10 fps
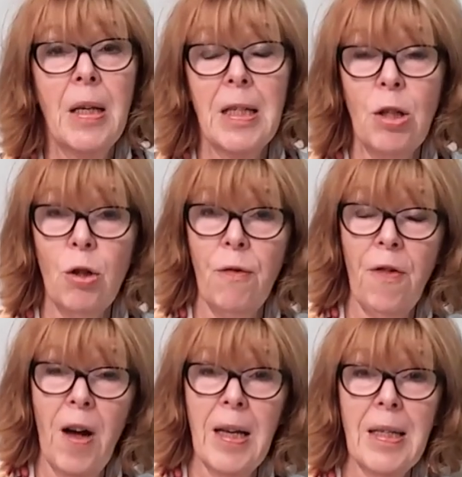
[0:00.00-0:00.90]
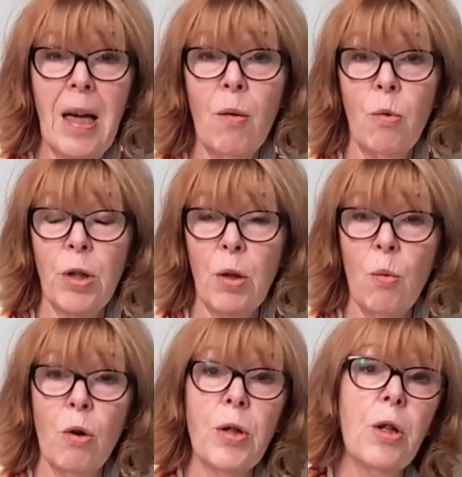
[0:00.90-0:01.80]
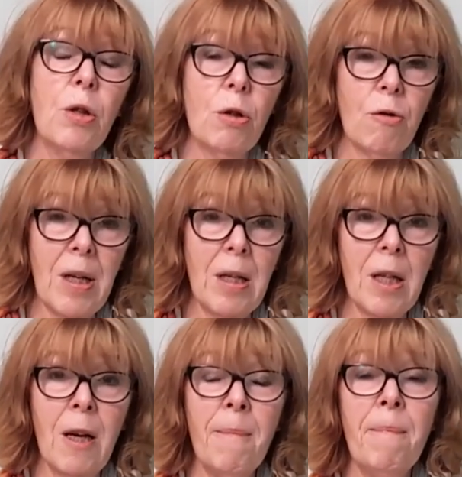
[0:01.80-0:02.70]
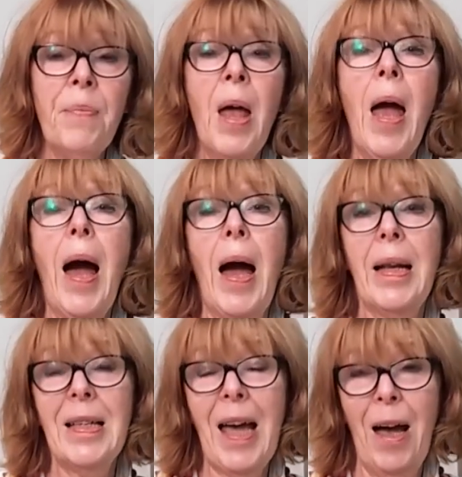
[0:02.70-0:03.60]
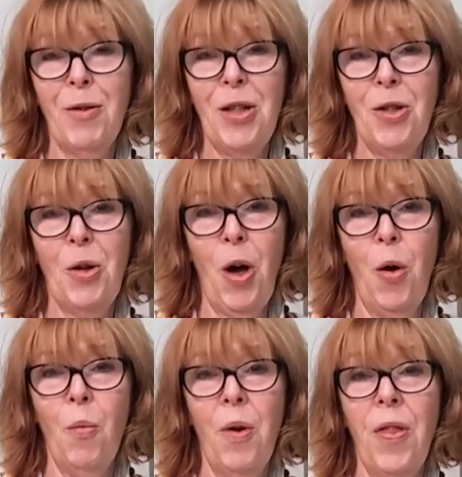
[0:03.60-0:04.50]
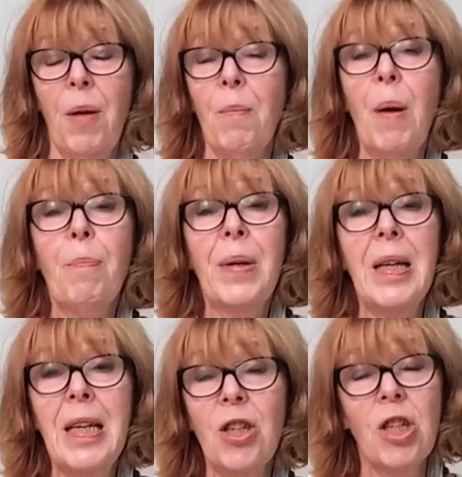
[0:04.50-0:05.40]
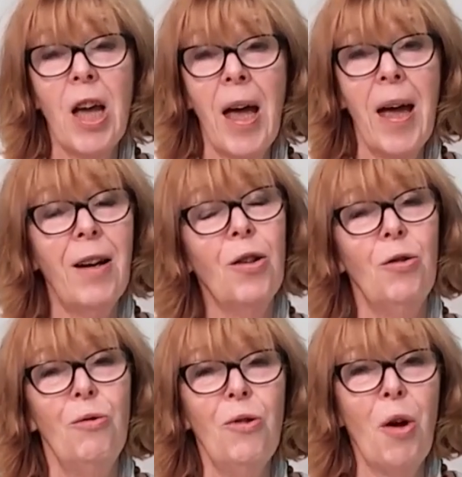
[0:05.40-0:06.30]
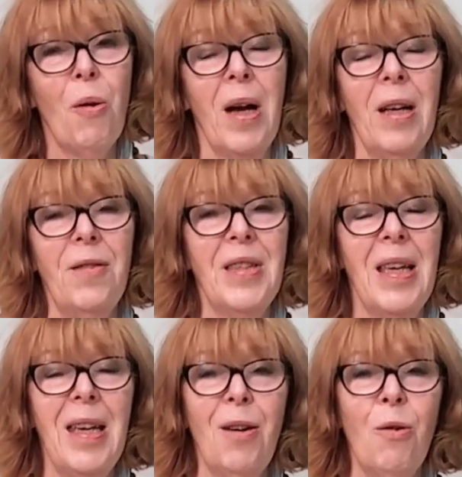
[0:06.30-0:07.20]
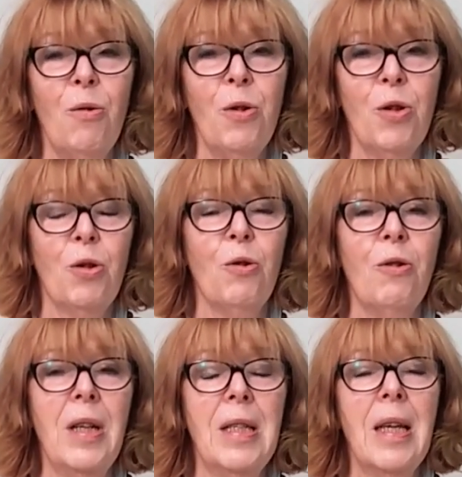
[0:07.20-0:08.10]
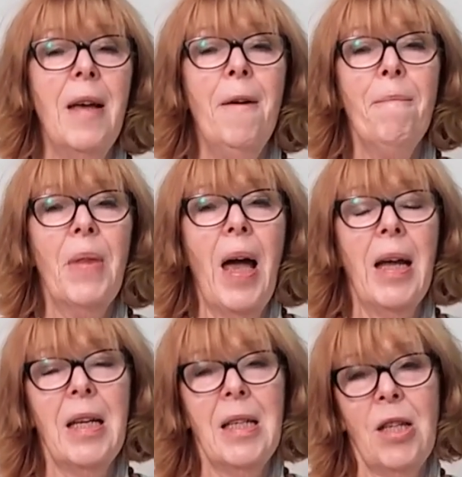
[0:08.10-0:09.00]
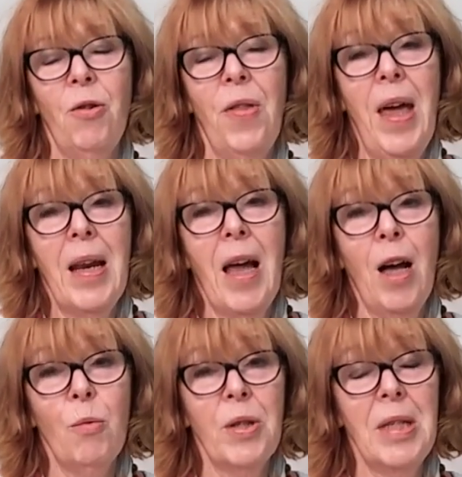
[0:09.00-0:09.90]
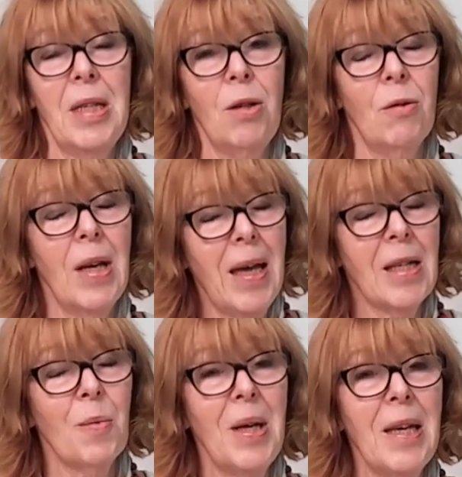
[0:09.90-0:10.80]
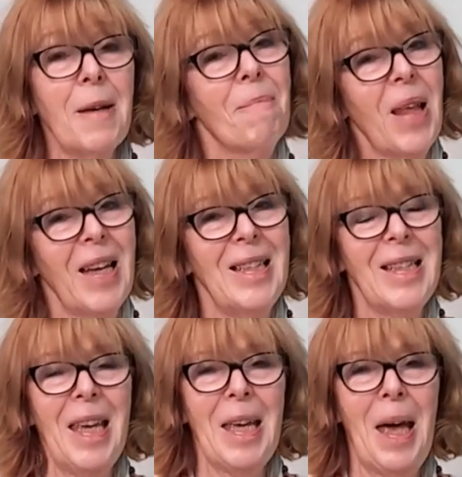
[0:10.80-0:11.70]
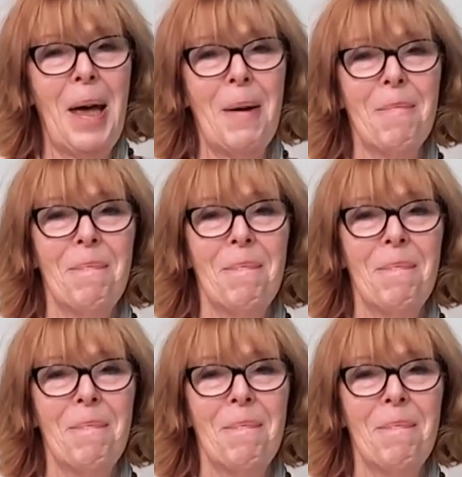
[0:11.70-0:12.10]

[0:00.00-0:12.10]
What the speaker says: did you find out what it was that triggered them? And how did you cope with them? Please share. You know I love to hear all your stories. And until then, I will see you next week, and take care.